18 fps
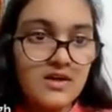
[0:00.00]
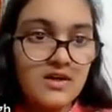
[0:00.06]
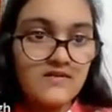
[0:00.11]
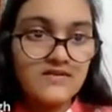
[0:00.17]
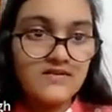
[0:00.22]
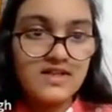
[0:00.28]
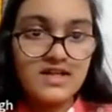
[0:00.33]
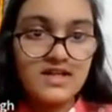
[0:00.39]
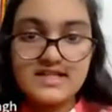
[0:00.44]

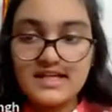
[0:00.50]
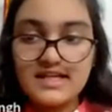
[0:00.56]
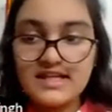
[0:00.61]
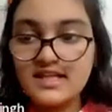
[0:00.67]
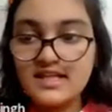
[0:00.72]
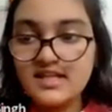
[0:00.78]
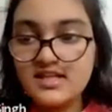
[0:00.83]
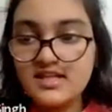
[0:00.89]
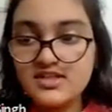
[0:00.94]
If there is
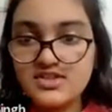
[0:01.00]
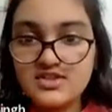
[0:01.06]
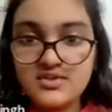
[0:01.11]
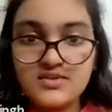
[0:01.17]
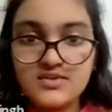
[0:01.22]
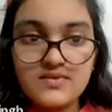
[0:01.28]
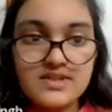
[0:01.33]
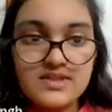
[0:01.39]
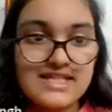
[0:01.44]
any
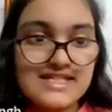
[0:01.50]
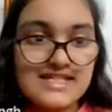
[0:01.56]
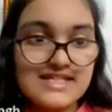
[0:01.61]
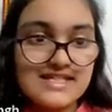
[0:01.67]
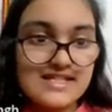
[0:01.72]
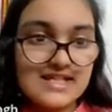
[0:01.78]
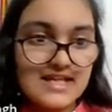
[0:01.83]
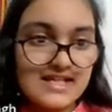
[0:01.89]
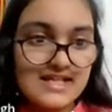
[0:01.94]
issue with the
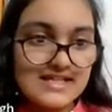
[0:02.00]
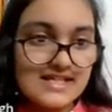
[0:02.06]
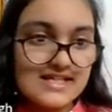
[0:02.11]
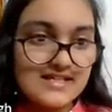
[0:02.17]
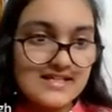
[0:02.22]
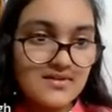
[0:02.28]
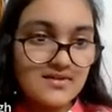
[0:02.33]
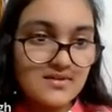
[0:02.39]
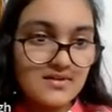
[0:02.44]

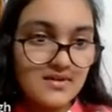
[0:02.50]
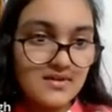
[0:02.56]
CSS